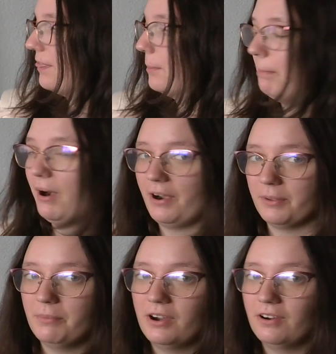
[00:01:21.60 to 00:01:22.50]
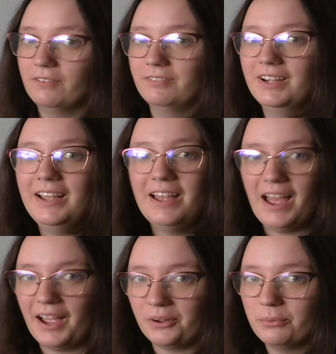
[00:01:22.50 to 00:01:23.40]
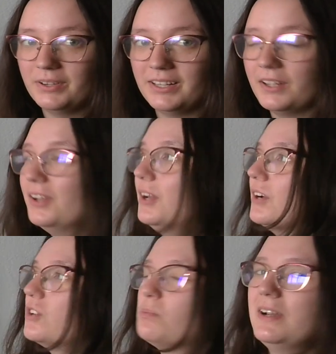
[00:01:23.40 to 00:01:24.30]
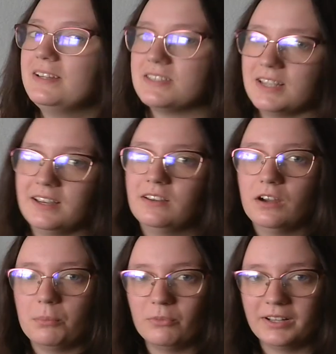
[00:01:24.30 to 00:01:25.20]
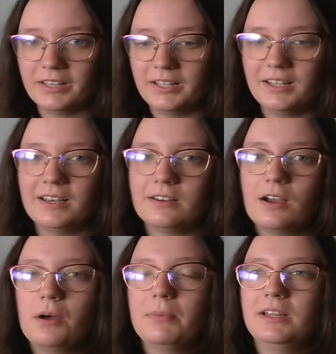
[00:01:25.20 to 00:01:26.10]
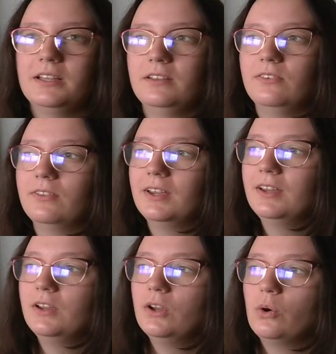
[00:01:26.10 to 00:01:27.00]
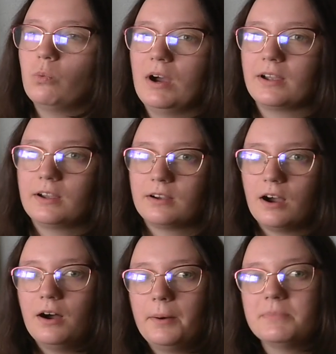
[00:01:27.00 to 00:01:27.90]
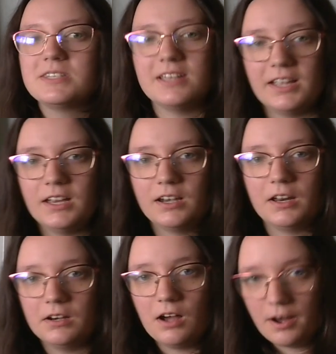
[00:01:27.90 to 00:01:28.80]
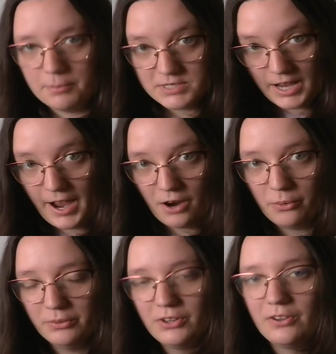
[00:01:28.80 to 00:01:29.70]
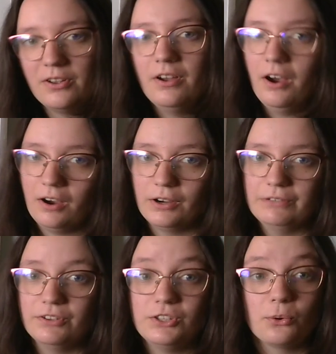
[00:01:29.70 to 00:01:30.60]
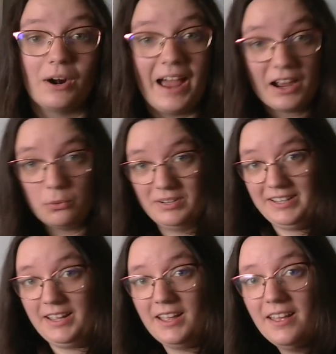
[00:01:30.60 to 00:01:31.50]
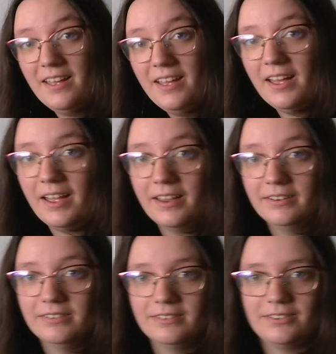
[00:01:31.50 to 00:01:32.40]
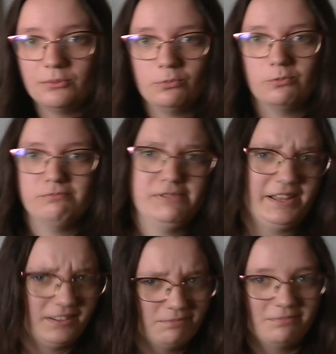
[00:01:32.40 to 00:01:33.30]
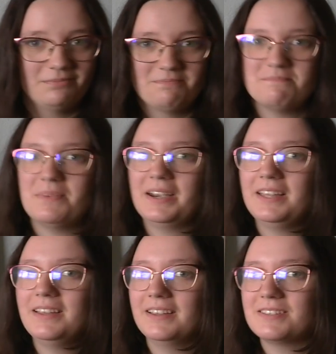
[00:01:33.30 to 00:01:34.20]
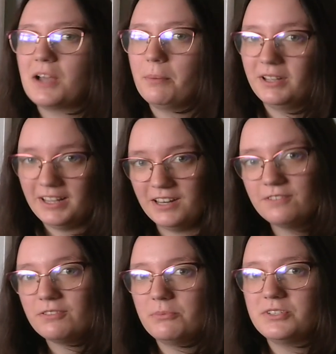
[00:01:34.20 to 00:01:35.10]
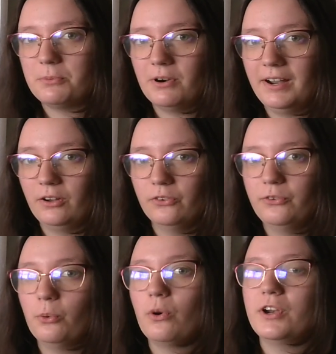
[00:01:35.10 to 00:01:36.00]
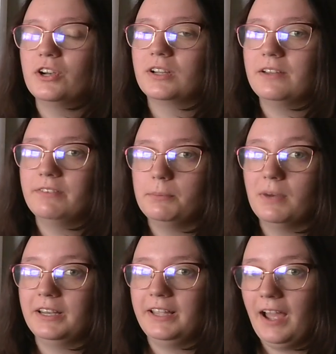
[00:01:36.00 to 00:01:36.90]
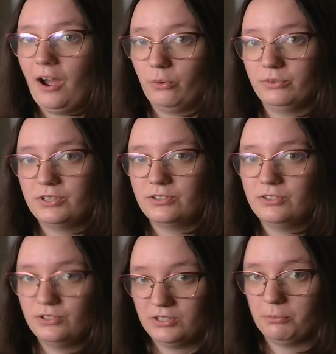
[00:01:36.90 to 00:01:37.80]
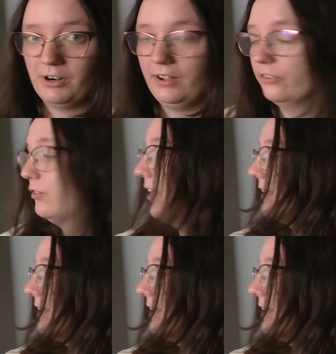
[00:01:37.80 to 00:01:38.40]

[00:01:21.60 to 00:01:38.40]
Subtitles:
at the bottom of equity. Because what is income really? Income is what comes in and comes out of your equity. And like money is coming in from somewhere else or you're giving money out to somewhere else. So